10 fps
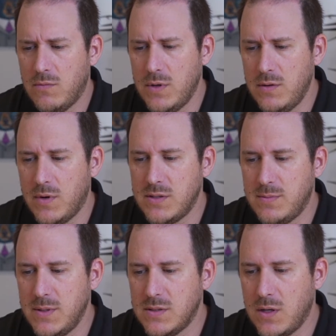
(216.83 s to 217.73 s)
Read and write
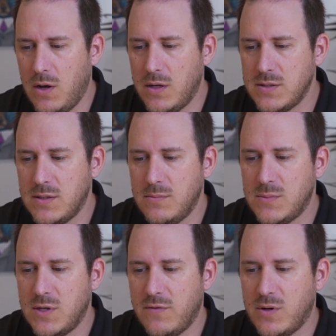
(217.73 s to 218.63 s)
speed is awesome.
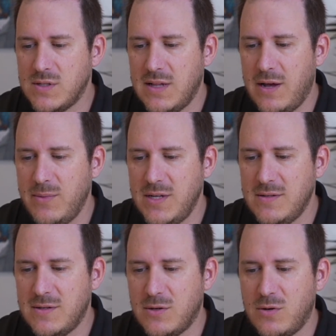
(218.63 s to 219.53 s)
Tough cards allow me
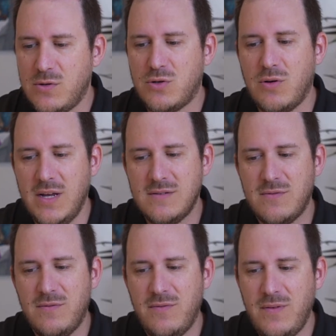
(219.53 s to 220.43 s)
to
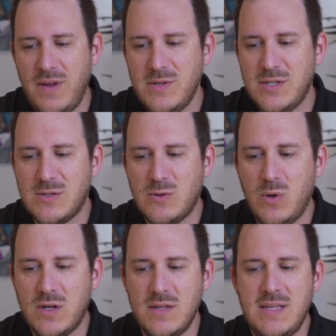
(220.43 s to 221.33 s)
transfer images
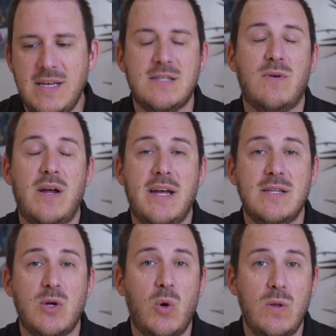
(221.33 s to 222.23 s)
quickly. Yes, Ryan, I
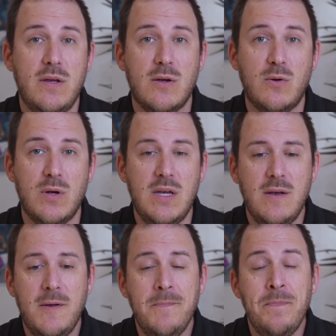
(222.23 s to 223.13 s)
totally
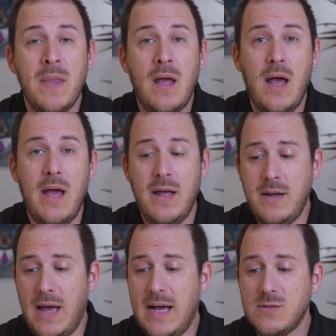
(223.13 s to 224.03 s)
agree.
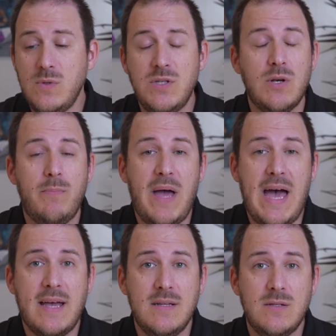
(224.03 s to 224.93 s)
And as we jump
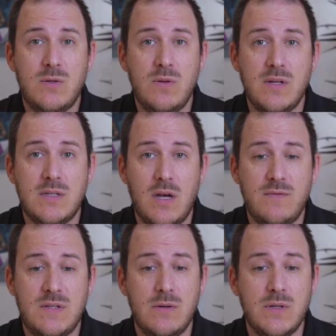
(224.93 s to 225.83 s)
back into the
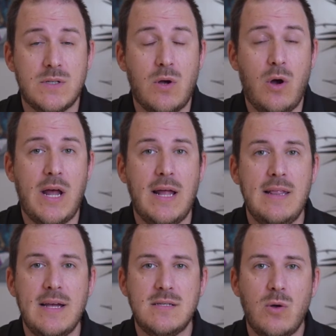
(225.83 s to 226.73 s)
Tough series card, I'd
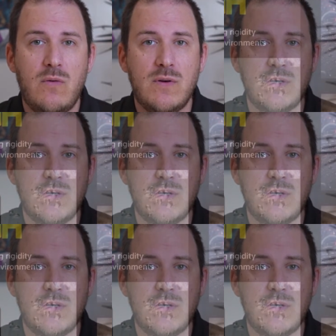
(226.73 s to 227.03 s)
like to go